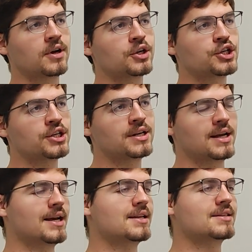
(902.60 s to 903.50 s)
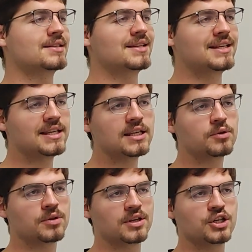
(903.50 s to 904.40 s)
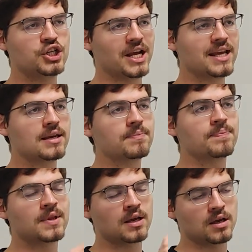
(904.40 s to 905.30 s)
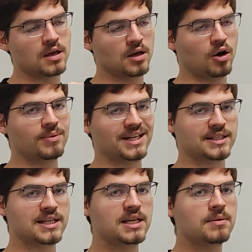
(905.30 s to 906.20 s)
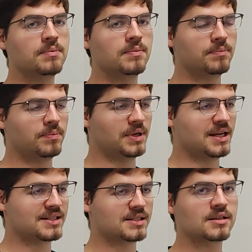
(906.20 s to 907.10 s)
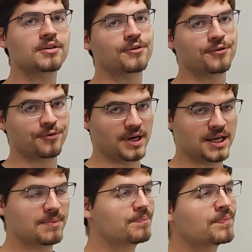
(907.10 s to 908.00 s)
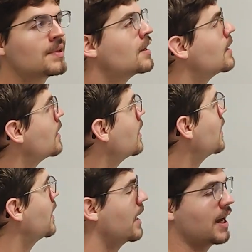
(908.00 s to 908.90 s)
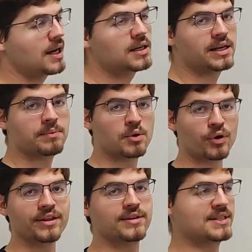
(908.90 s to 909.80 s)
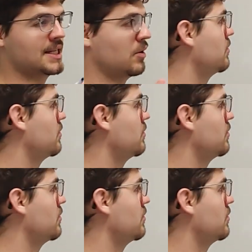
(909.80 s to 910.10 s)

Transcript: function as e to the j omega t plus phi. And let me write this down.